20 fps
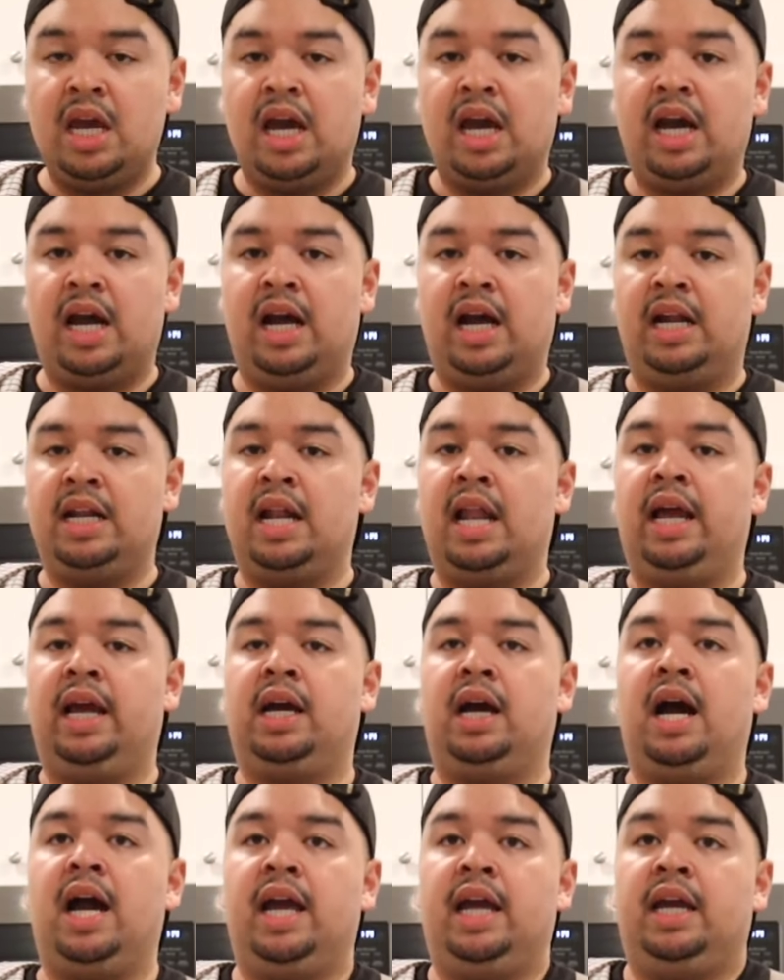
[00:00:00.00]
And i
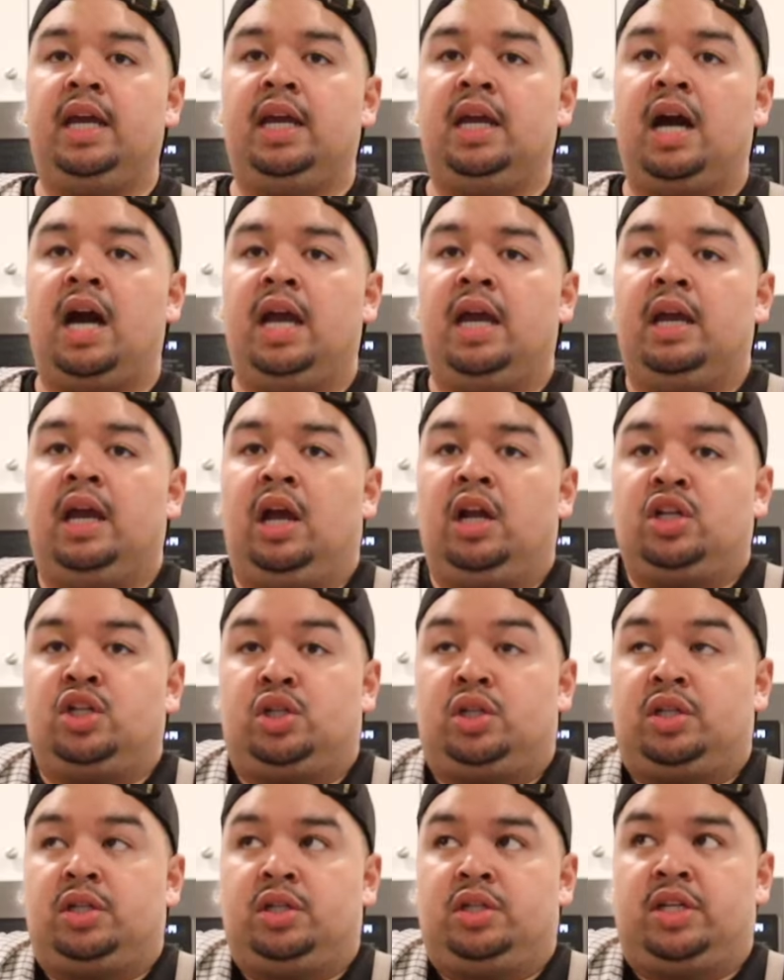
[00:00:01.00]
like, I, I,
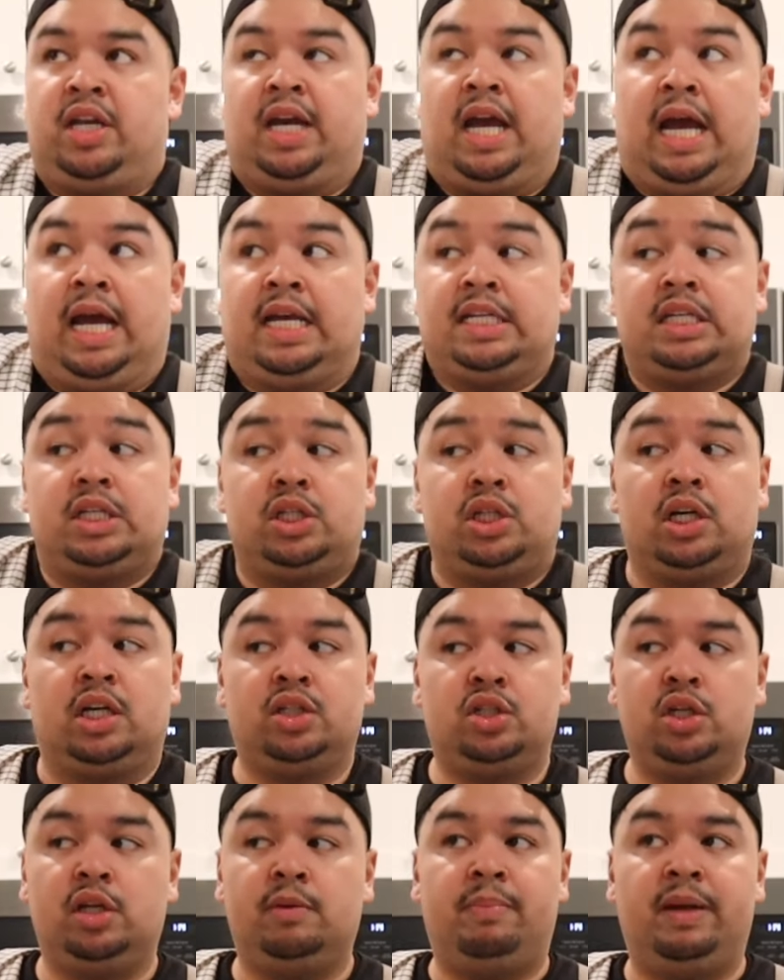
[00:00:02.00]
Dick, I guess I
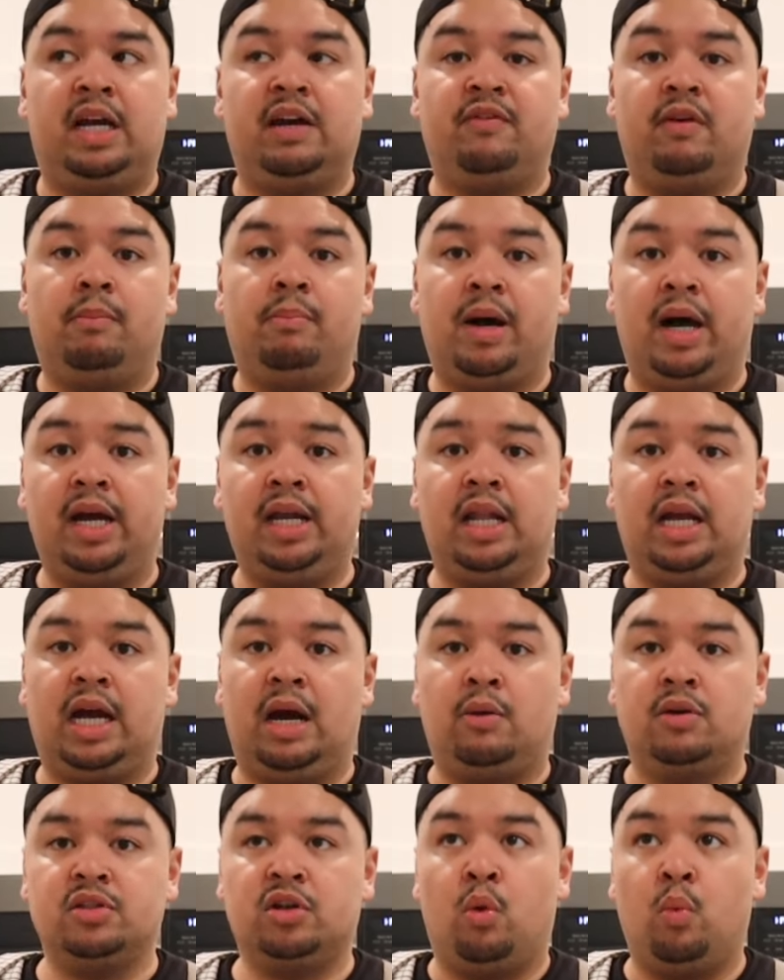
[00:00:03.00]
took too big of a bite. Like I
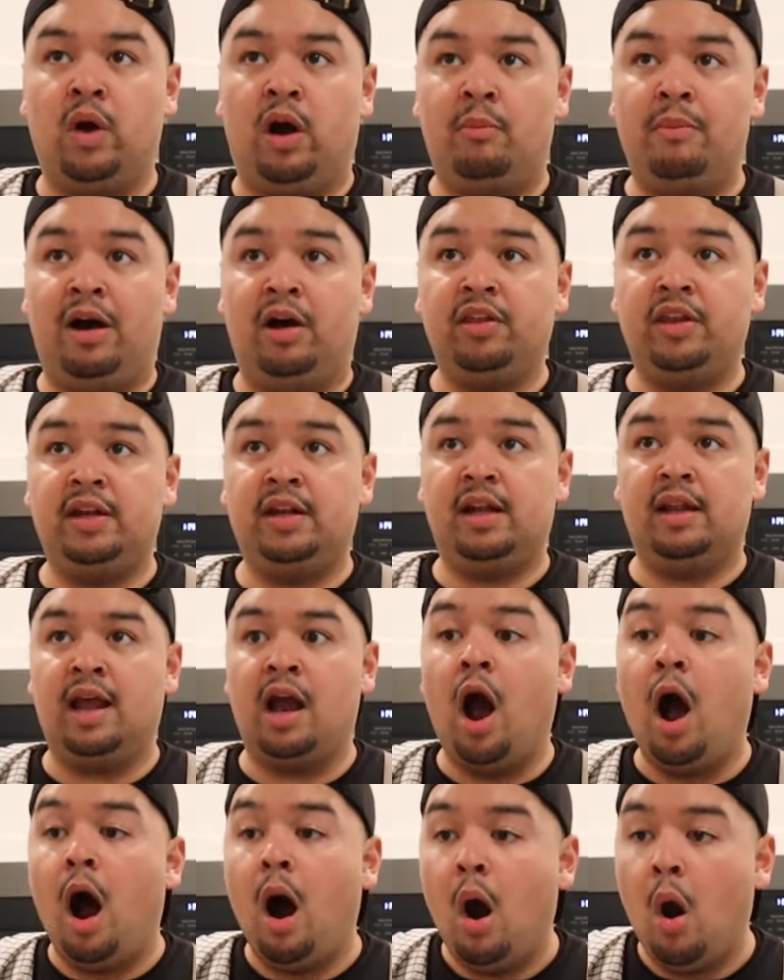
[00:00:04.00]
was all well mouthing it,
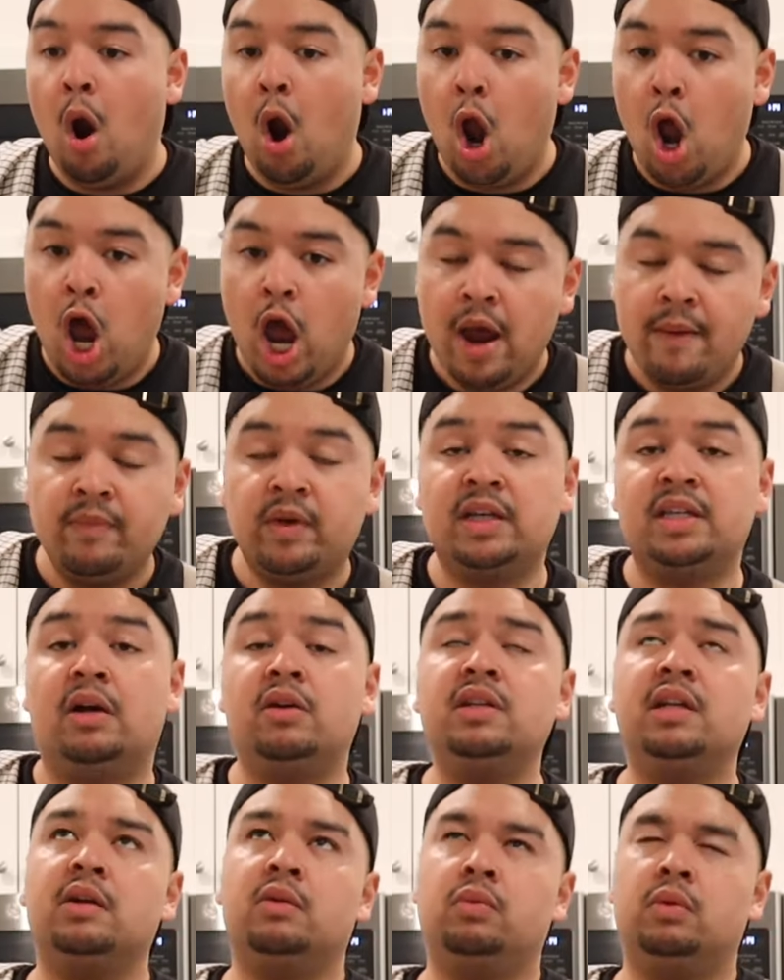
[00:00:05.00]
like, because I
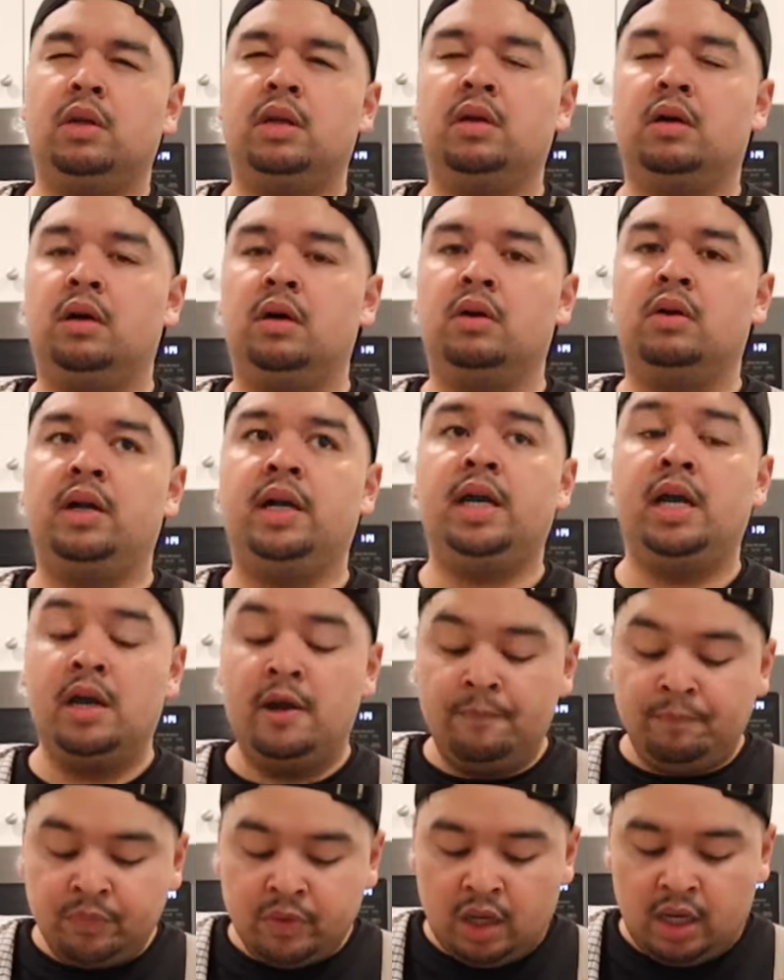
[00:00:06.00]
was like really hungry.
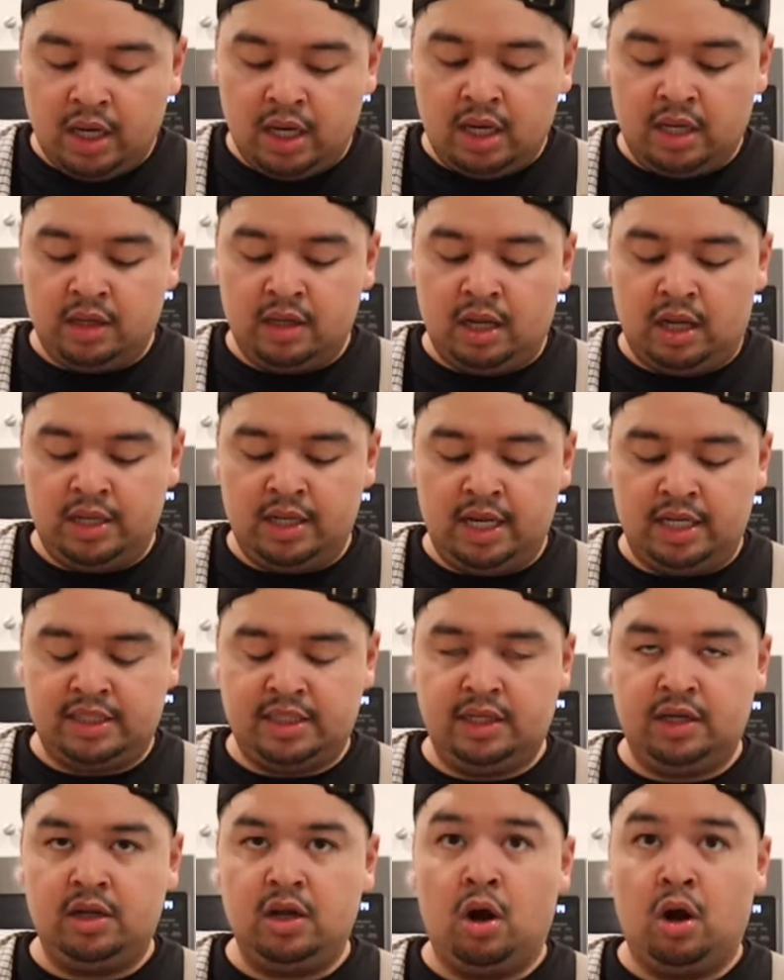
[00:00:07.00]
And next thing you